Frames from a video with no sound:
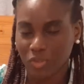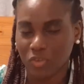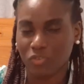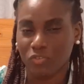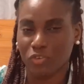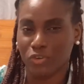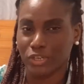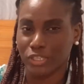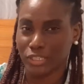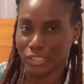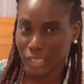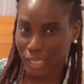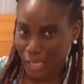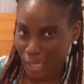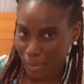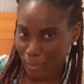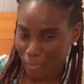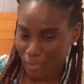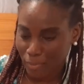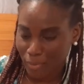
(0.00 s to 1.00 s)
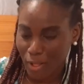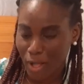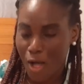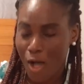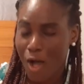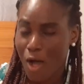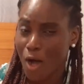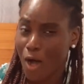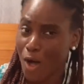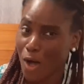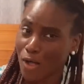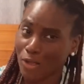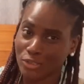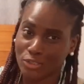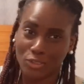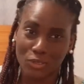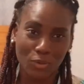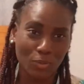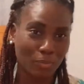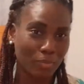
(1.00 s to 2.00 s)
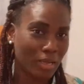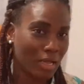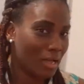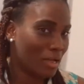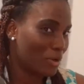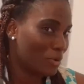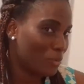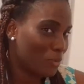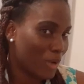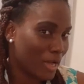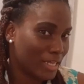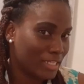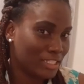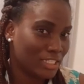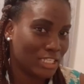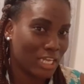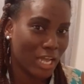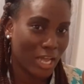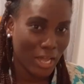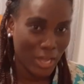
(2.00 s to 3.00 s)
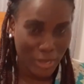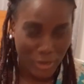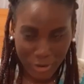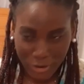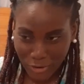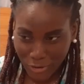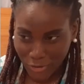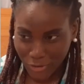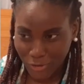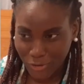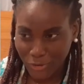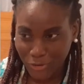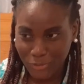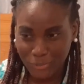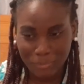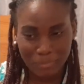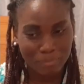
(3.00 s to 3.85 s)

for the table, also black and white checker.